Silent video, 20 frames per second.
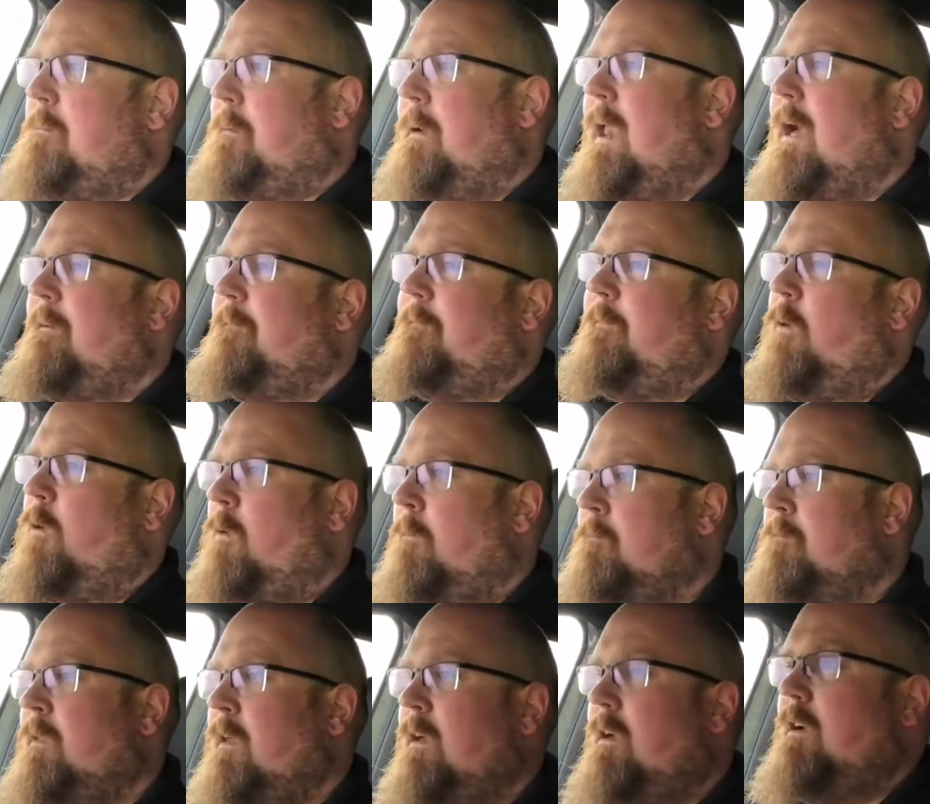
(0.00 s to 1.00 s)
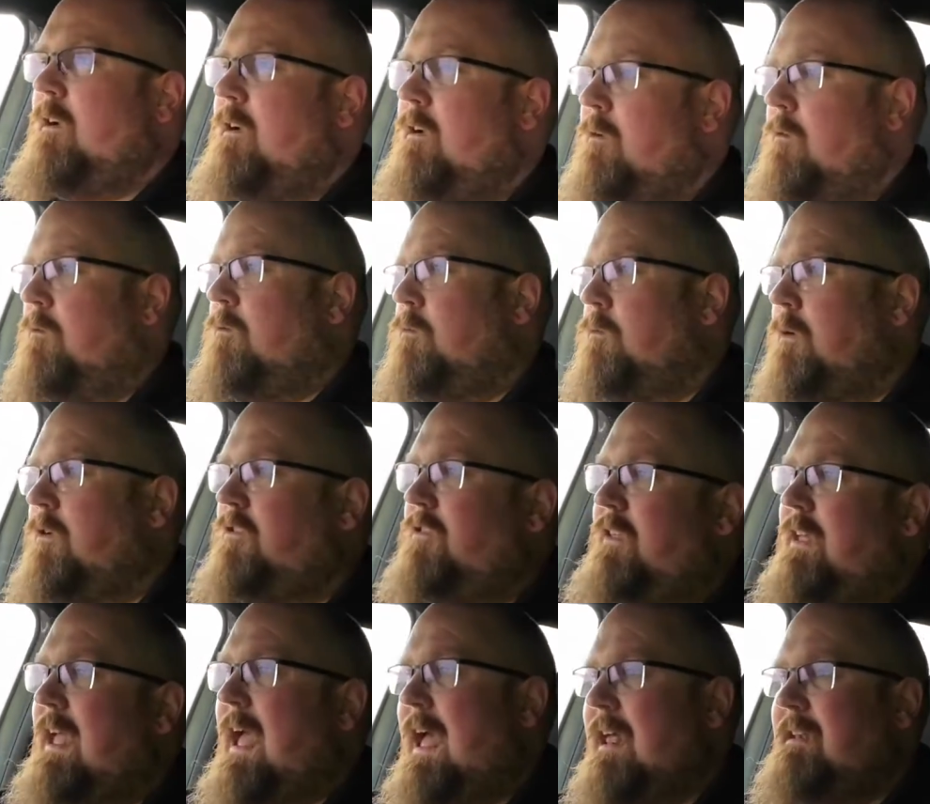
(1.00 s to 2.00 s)
platform, which
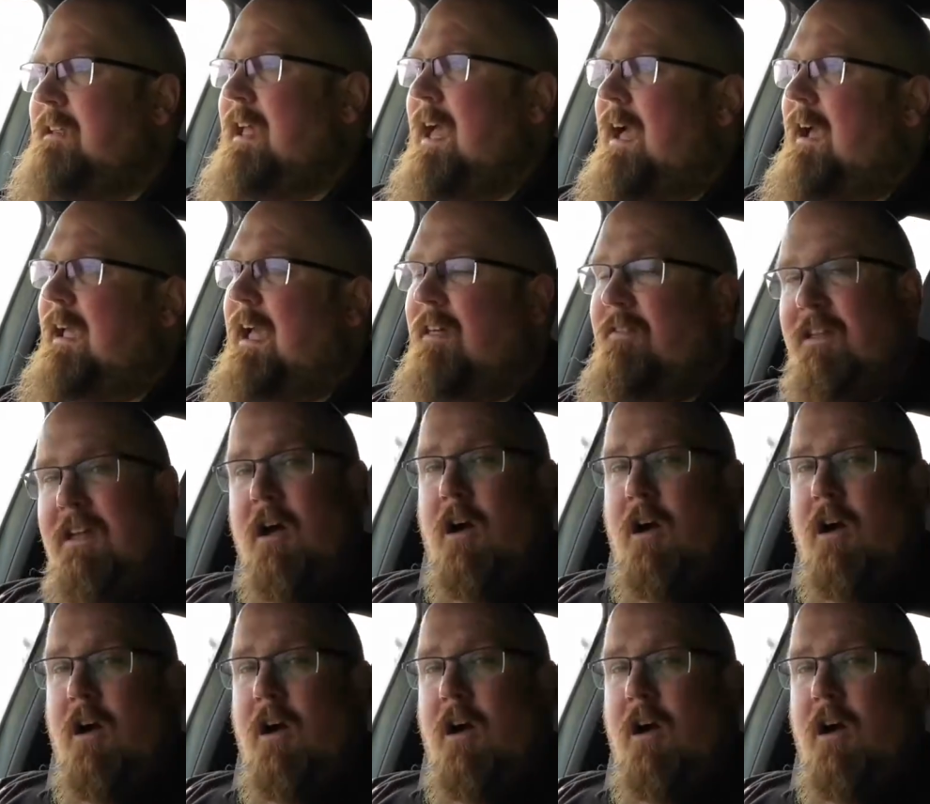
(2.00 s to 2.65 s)
the Enyaq and the